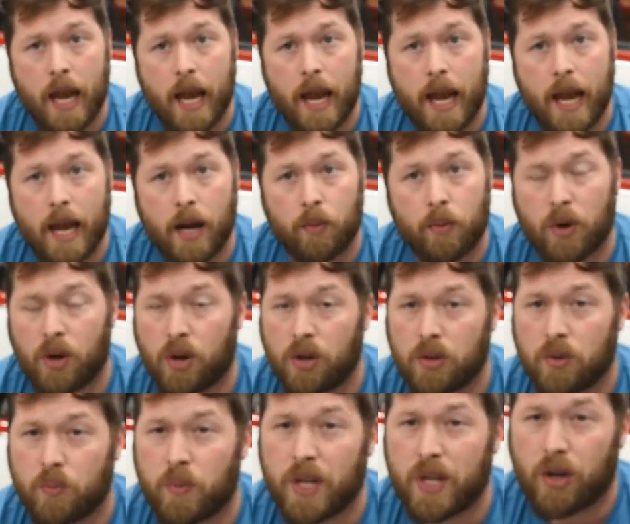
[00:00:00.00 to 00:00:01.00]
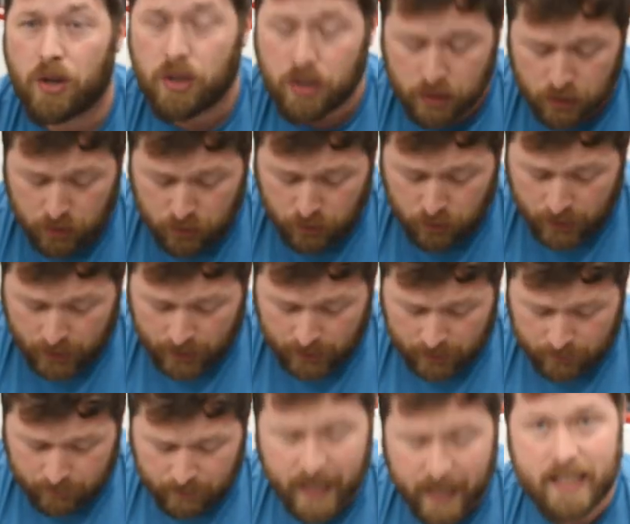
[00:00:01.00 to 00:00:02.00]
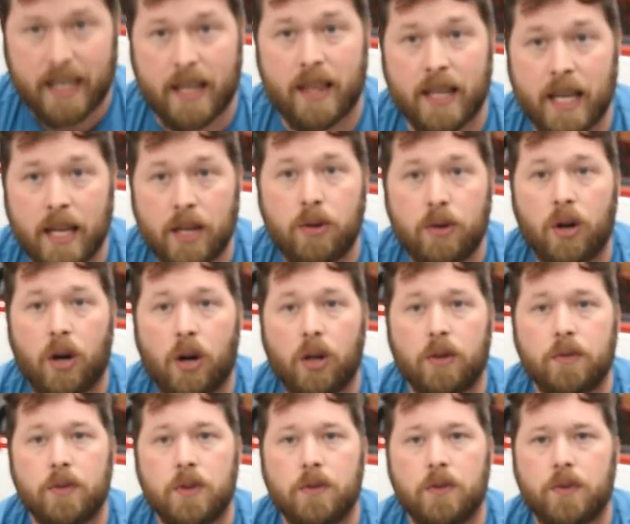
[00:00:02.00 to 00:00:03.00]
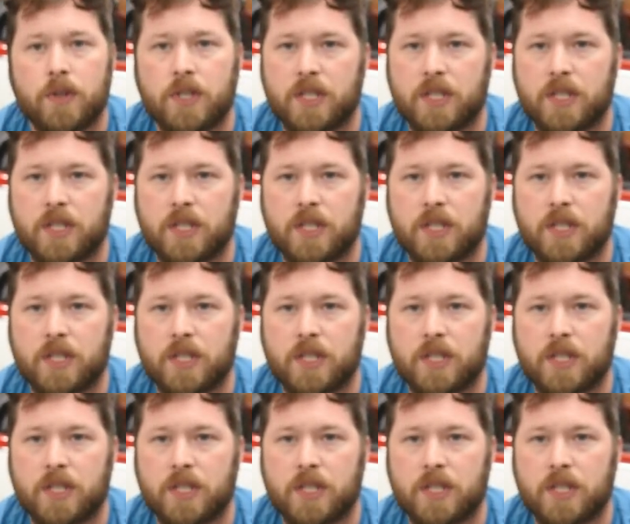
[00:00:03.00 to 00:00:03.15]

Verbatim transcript: And we also, as a thank you to all of you for